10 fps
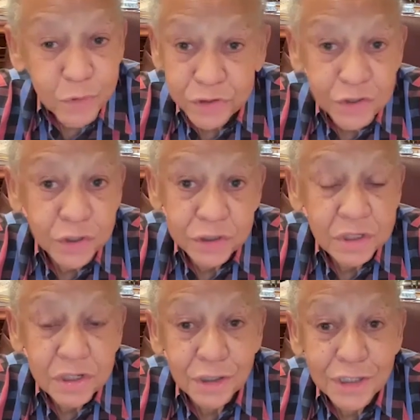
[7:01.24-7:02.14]
Brooks
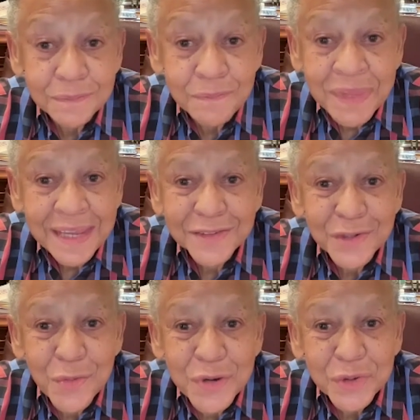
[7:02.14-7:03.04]
couldn't cook.
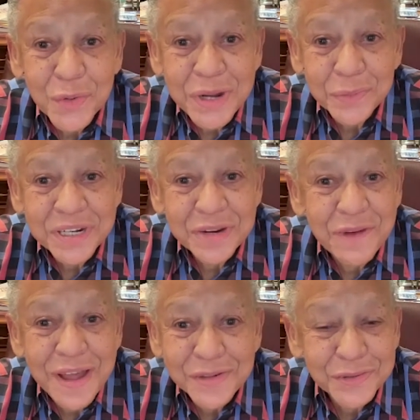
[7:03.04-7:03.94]
So when Gwen would
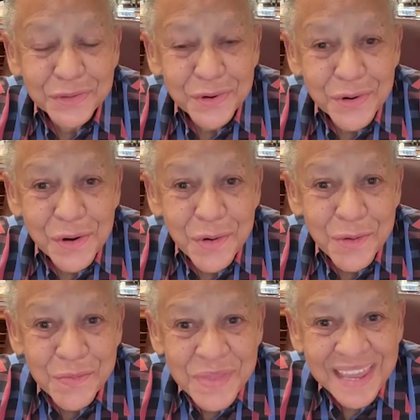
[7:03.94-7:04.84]
invite you to her home